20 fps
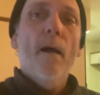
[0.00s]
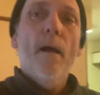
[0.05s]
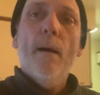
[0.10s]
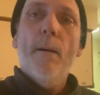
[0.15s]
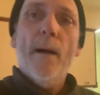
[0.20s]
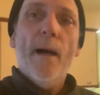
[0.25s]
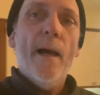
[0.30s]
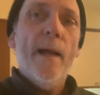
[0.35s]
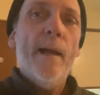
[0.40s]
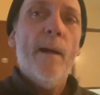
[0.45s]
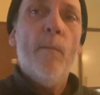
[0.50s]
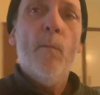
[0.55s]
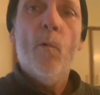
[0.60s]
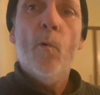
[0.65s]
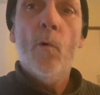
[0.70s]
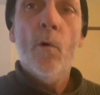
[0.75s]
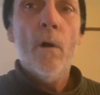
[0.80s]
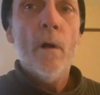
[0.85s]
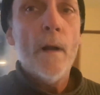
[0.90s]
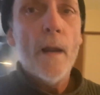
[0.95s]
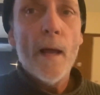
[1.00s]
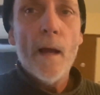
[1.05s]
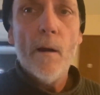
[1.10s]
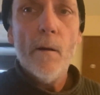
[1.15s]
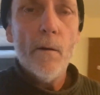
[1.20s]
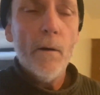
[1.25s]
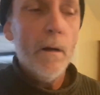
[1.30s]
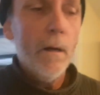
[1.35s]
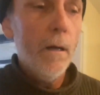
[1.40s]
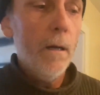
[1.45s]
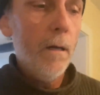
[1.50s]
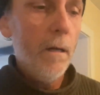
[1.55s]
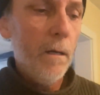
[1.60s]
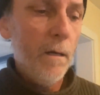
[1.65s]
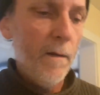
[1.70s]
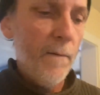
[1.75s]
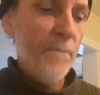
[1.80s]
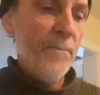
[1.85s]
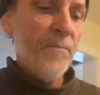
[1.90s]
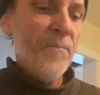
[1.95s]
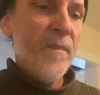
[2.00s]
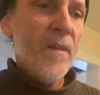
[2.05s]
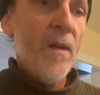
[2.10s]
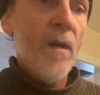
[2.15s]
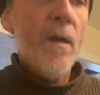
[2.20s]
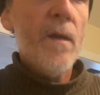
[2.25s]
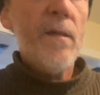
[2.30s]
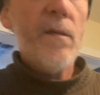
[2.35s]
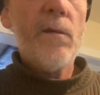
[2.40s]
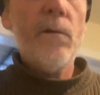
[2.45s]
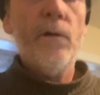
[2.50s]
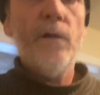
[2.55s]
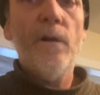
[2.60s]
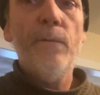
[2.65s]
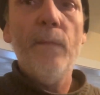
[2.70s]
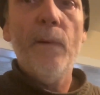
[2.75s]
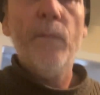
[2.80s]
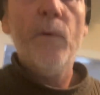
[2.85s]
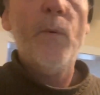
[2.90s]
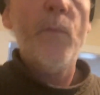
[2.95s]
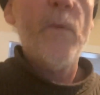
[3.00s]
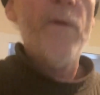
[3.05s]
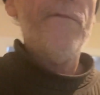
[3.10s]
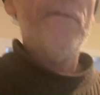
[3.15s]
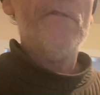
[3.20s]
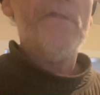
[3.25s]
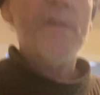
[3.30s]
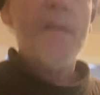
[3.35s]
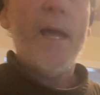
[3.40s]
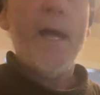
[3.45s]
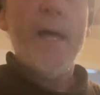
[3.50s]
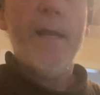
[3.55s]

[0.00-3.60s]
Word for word: I am worn out. So you remember when we first got